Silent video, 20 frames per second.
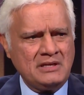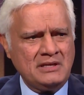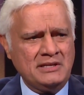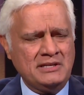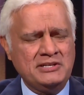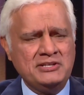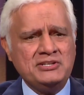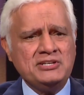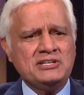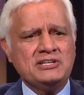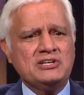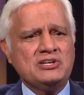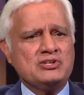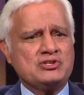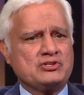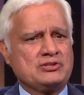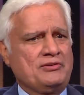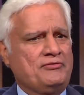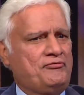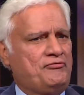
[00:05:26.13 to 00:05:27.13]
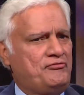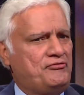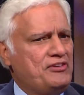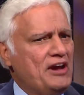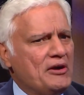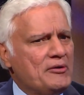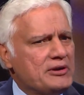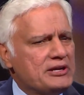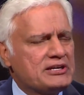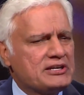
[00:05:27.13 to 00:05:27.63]
India is a
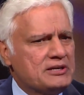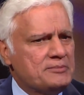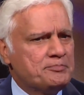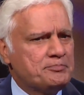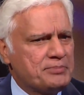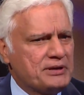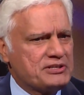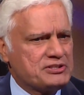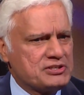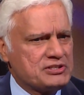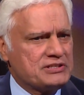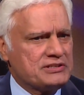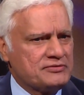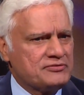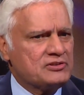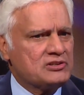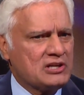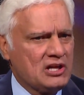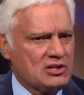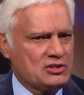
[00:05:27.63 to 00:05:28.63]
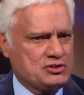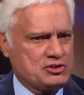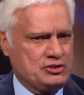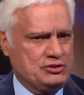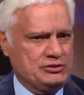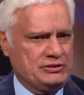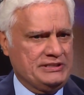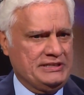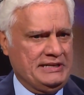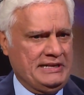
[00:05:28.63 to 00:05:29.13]
very competitive
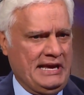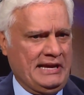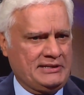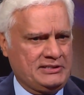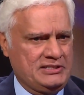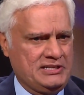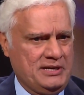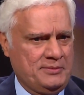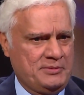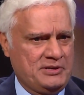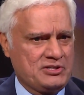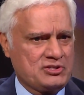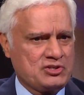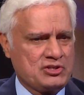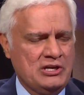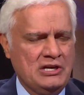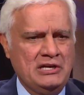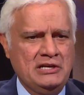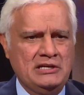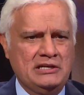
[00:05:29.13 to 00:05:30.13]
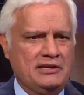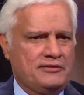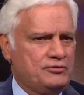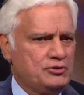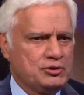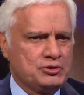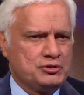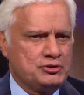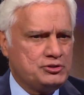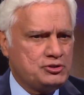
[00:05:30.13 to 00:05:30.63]
culture in academics. If
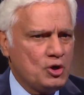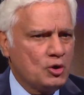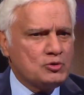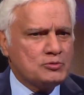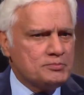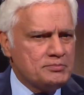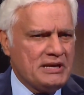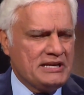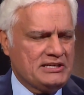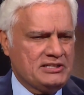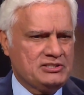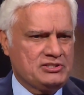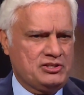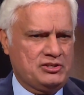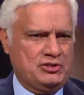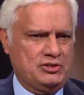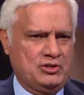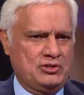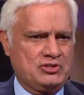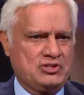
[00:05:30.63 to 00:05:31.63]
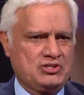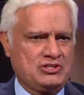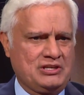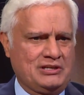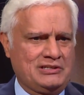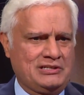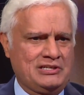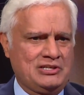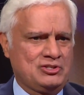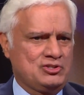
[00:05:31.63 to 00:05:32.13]
you don't make it in your
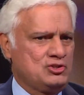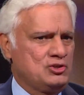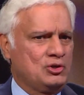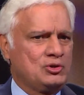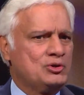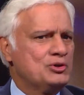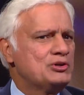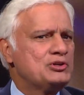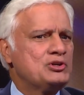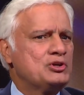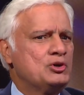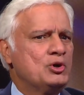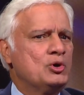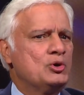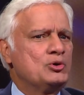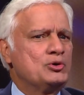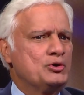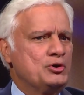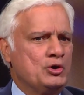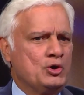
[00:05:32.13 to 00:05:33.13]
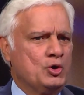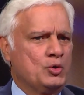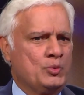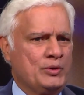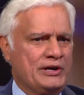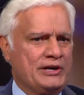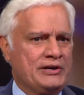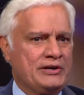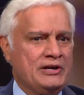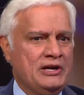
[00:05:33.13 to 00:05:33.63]
studies, you're going to go
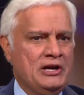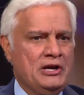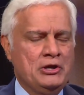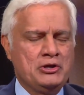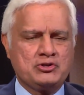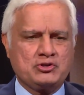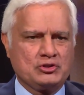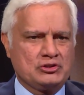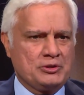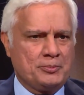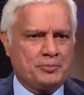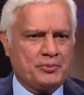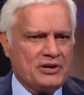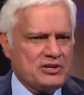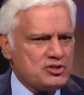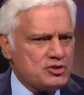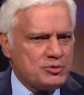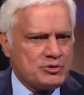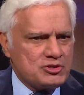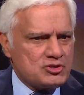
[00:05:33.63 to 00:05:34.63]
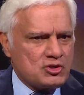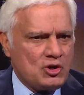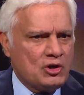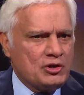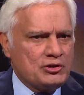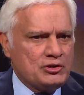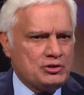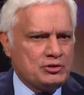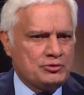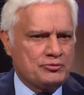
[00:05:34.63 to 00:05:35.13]
nowhere. So the pressure is
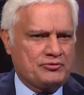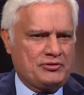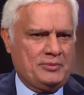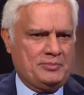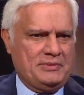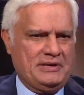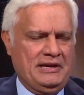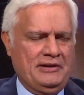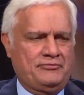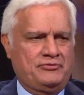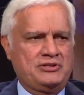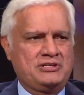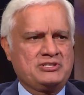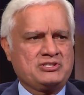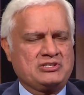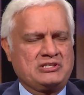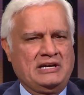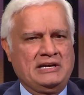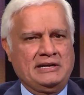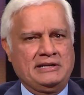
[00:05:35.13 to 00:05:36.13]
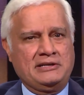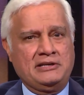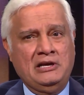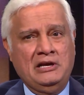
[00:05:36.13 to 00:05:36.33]
on you from every side.